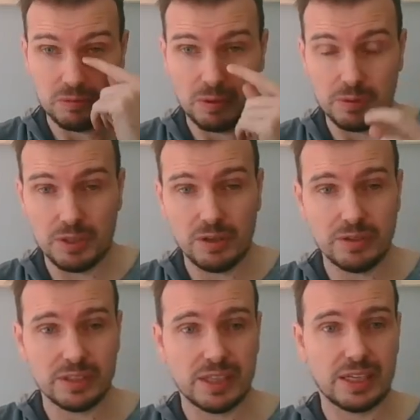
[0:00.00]
Well, we know
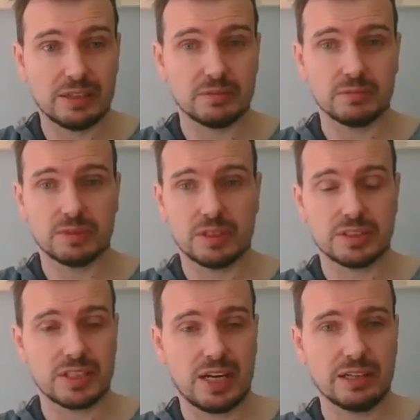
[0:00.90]
that a
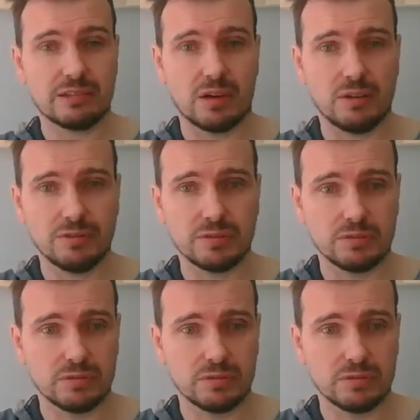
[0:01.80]
sine graph